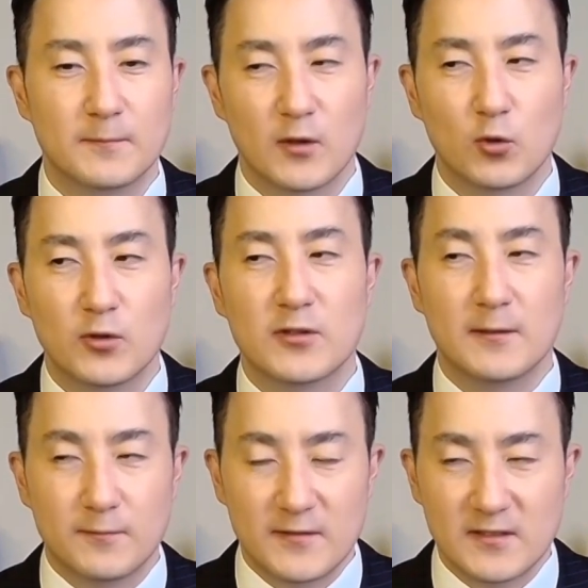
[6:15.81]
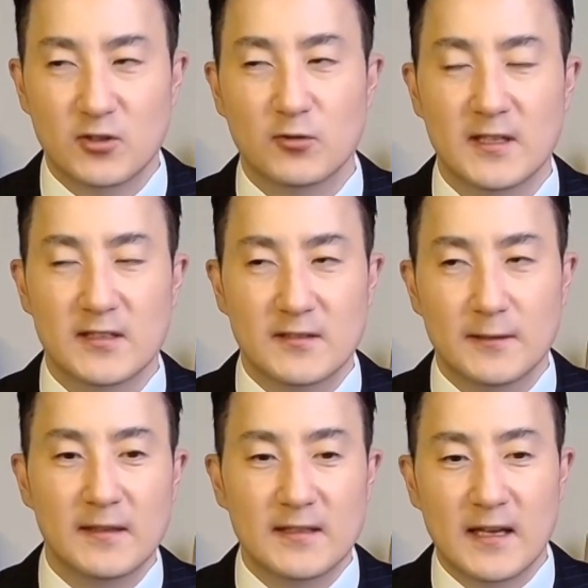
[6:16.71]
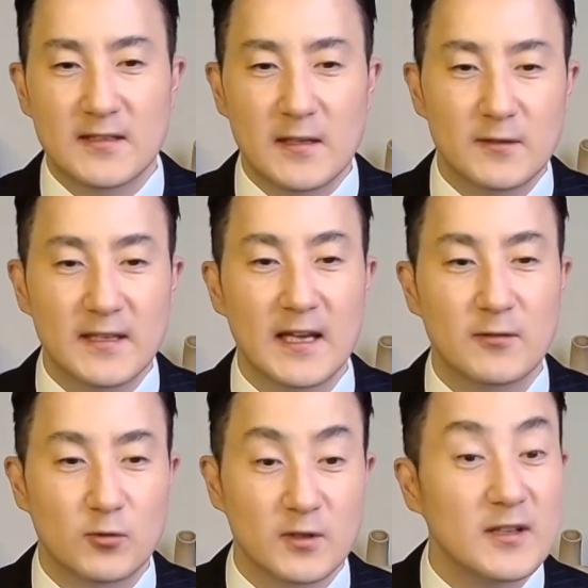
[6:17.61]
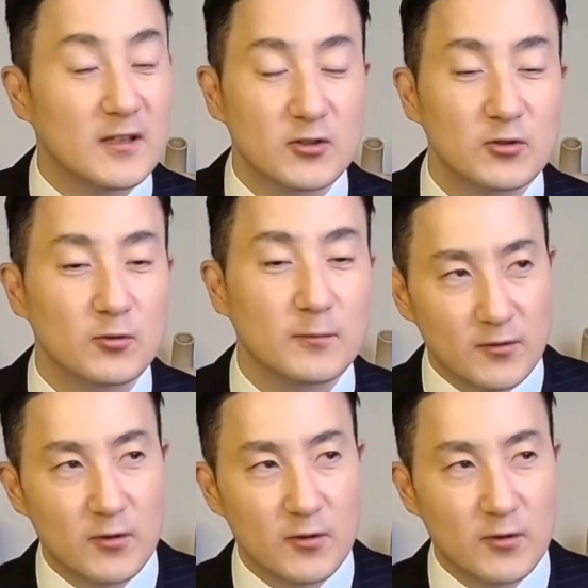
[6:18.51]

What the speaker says: Of course, to do this is not something everyone can do.